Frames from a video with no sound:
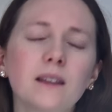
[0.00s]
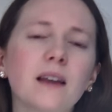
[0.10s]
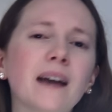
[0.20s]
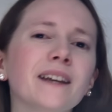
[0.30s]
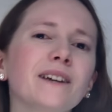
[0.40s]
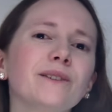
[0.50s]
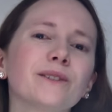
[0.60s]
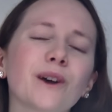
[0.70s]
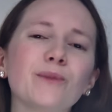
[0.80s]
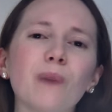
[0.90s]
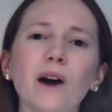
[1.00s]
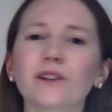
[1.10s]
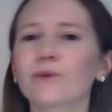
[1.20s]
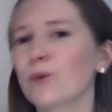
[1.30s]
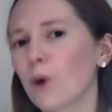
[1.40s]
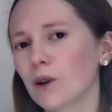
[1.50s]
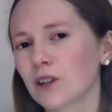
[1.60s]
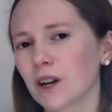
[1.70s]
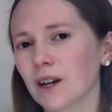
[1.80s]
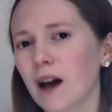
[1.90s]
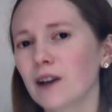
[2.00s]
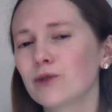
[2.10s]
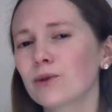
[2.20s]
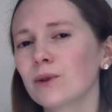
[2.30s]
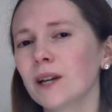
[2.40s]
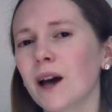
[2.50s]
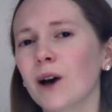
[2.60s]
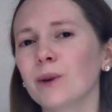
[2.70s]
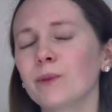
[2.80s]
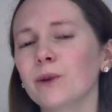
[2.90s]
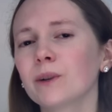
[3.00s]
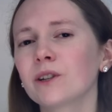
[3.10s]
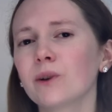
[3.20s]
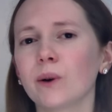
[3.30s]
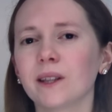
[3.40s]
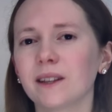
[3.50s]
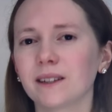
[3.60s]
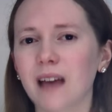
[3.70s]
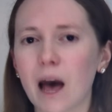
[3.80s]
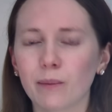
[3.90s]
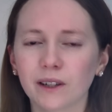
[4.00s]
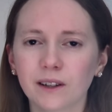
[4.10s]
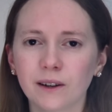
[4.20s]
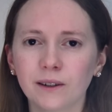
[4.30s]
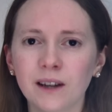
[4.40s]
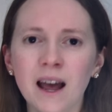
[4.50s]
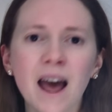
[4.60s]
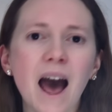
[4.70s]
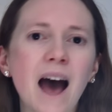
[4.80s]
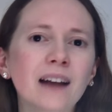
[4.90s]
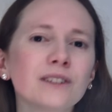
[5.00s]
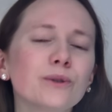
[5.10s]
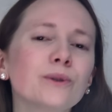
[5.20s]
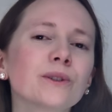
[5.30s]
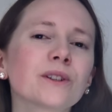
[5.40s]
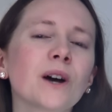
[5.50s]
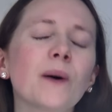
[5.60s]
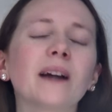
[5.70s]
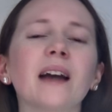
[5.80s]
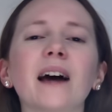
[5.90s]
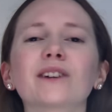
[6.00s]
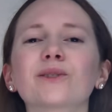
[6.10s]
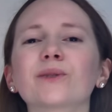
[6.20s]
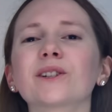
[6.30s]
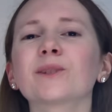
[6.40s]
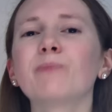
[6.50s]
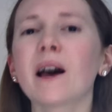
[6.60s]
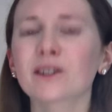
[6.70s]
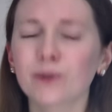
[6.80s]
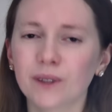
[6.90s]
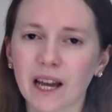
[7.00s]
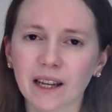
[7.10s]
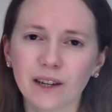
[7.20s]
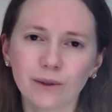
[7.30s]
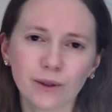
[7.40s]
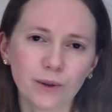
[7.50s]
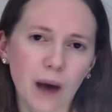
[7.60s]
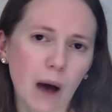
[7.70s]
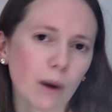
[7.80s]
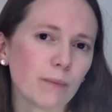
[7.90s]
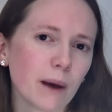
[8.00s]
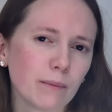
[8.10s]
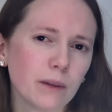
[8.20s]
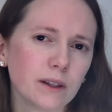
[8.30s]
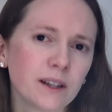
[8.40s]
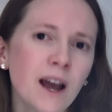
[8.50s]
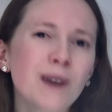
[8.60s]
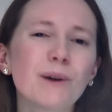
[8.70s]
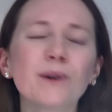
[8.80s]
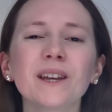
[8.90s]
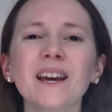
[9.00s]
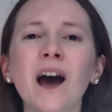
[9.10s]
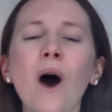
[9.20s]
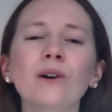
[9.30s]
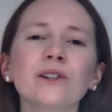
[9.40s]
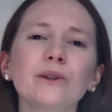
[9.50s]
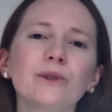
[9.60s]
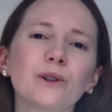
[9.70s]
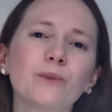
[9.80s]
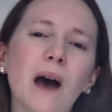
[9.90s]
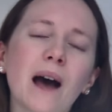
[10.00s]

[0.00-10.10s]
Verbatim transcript: Thank you so much for watching. I truly hope you enjoyed this episode, and also an extra special thank you to our members, both here on YouTube